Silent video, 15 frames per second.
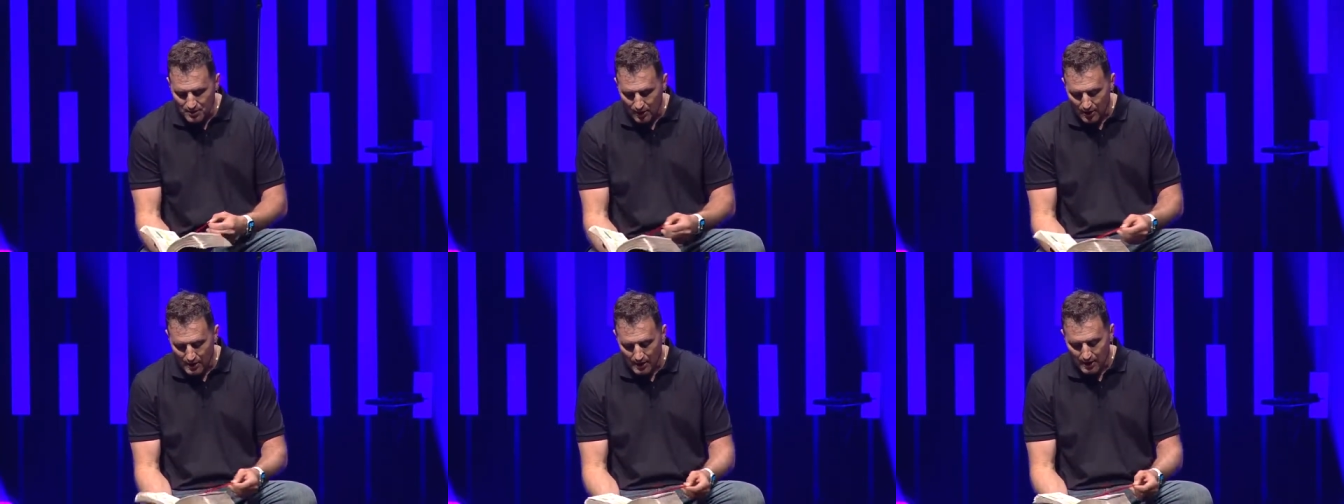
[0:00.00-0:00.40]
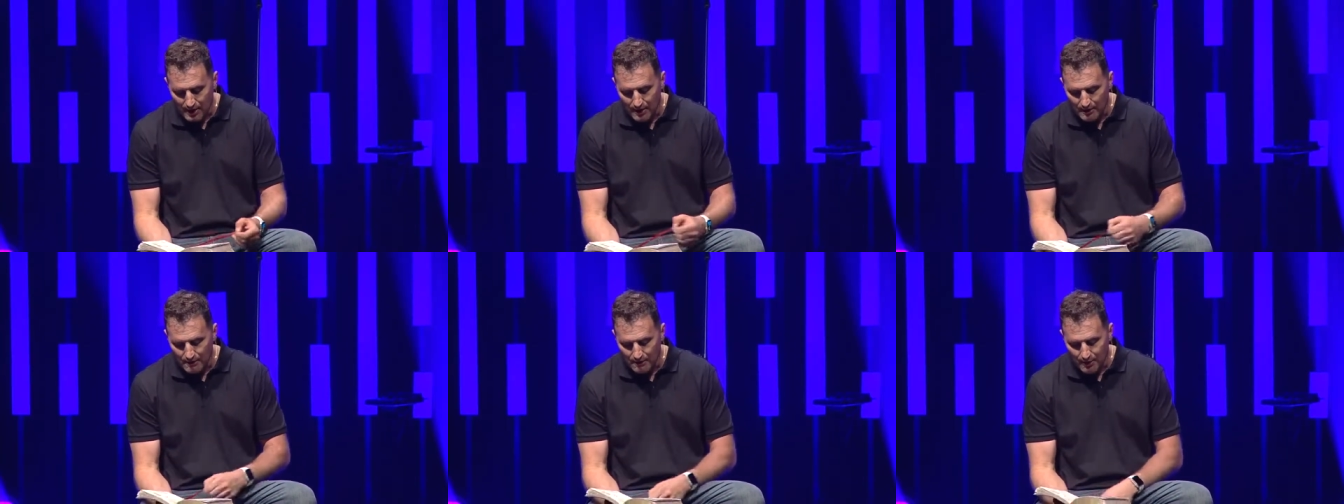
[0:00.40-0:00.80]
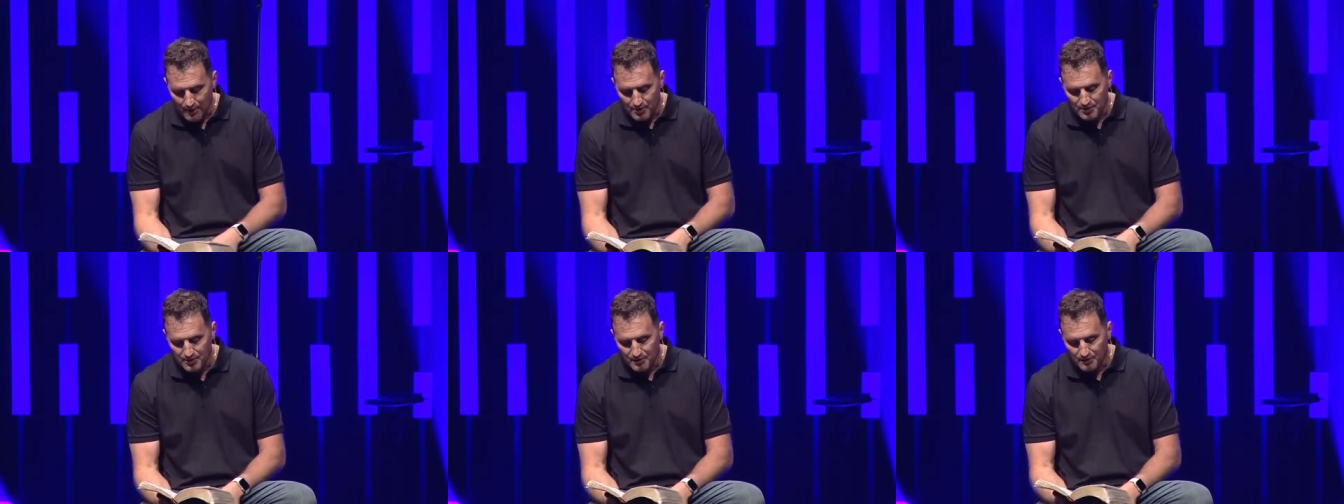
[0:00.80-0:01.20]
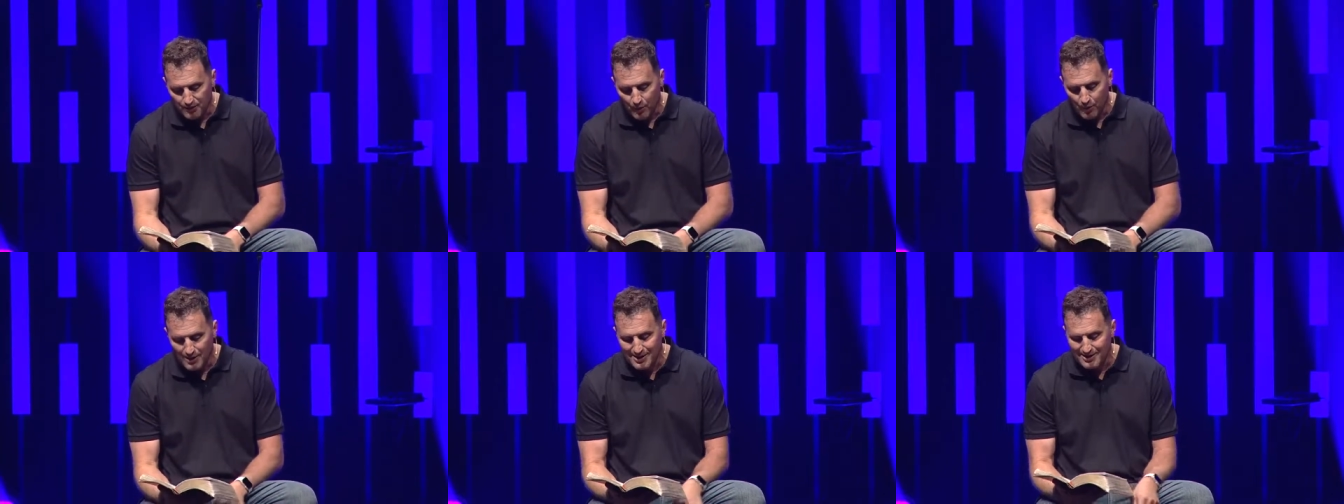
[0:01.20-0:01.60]
starting in verse
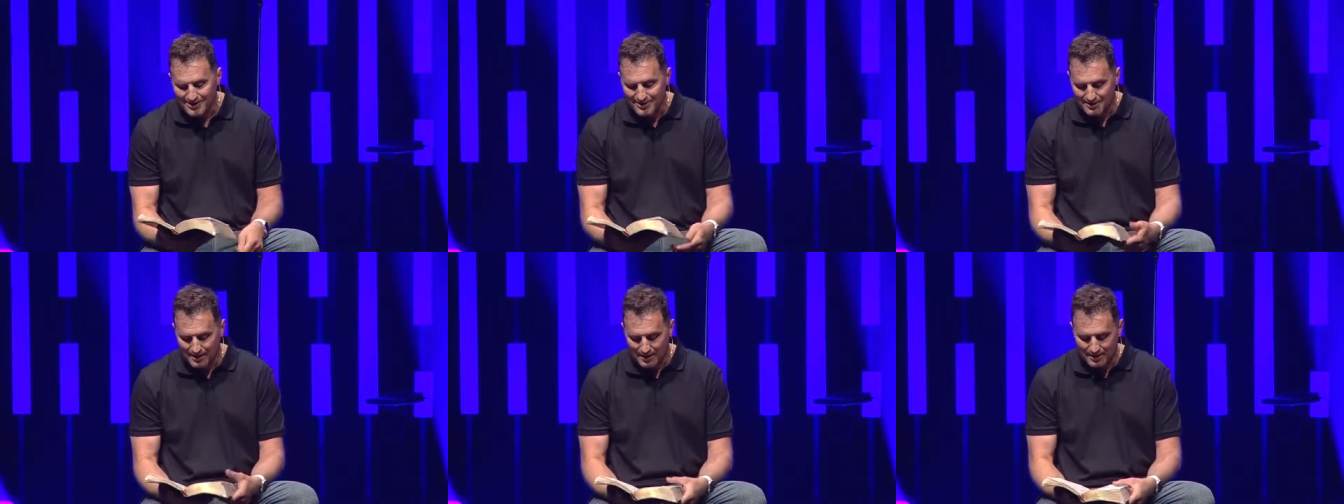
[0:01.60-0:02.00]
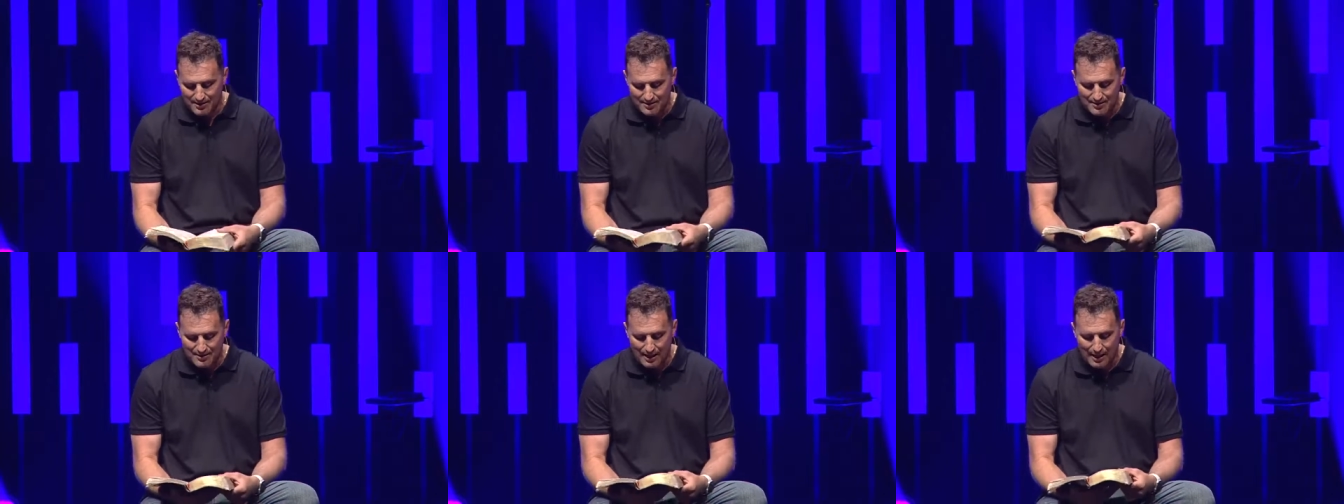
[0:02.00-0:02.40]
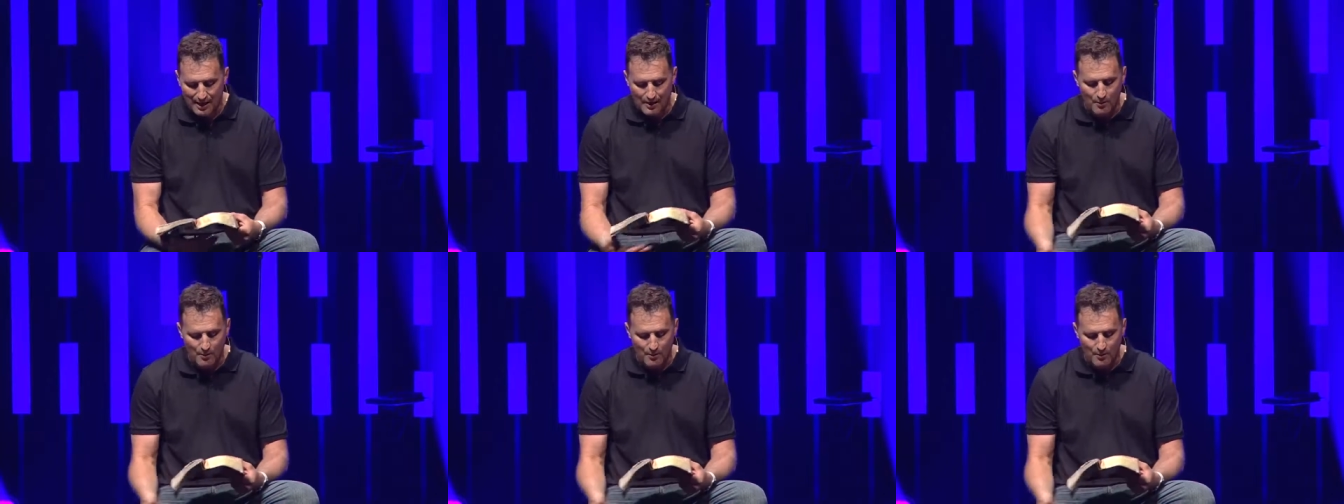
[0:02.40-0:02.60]
46,